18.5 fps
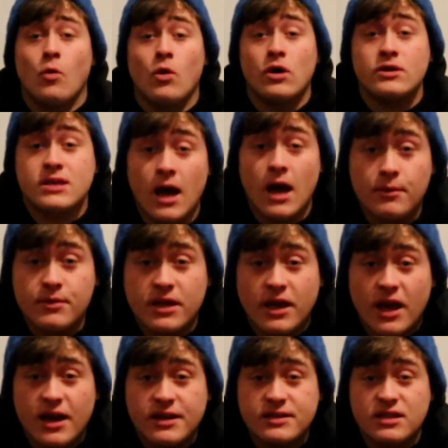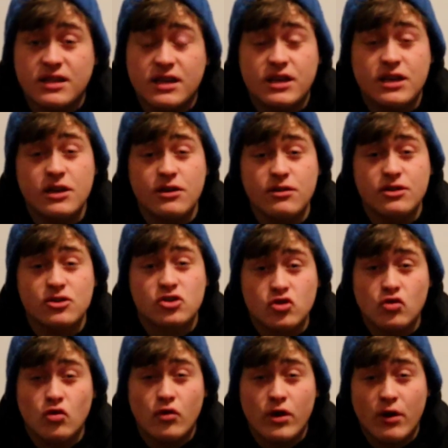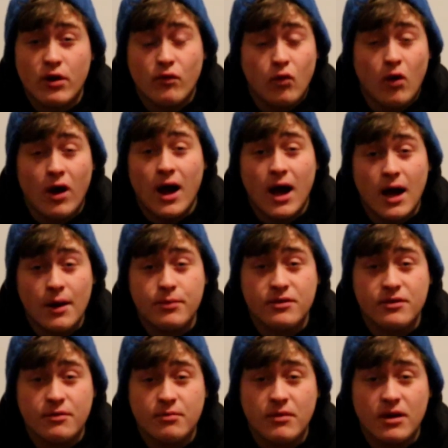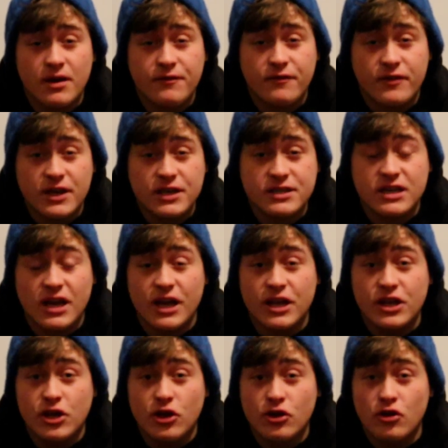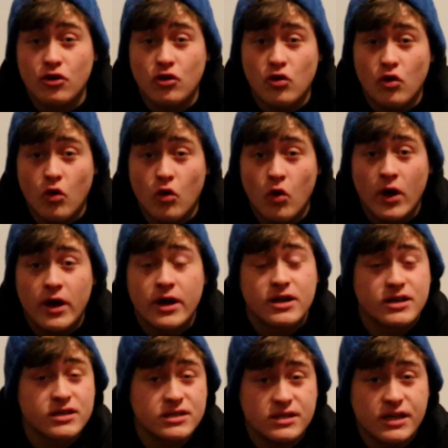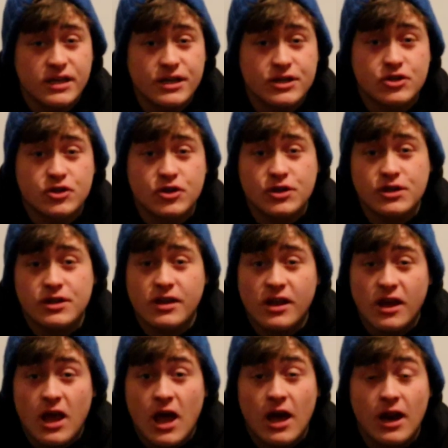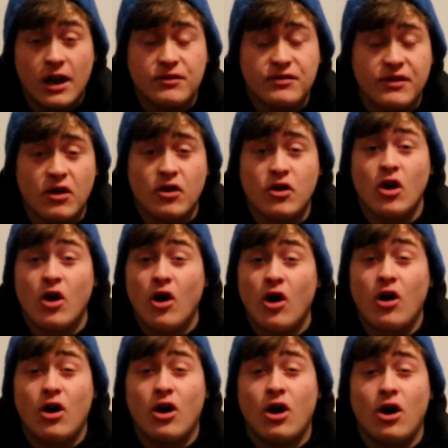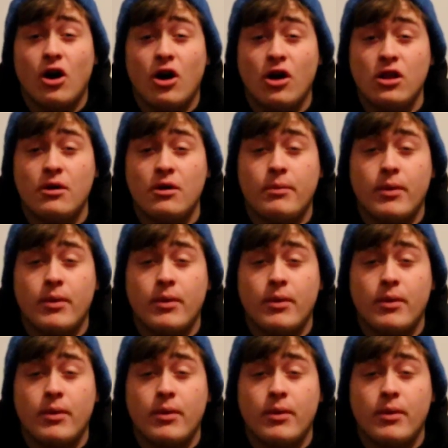what's happening, guys, to hear the story of what happened to my face a year ago. Stay tuned and I'll tell you all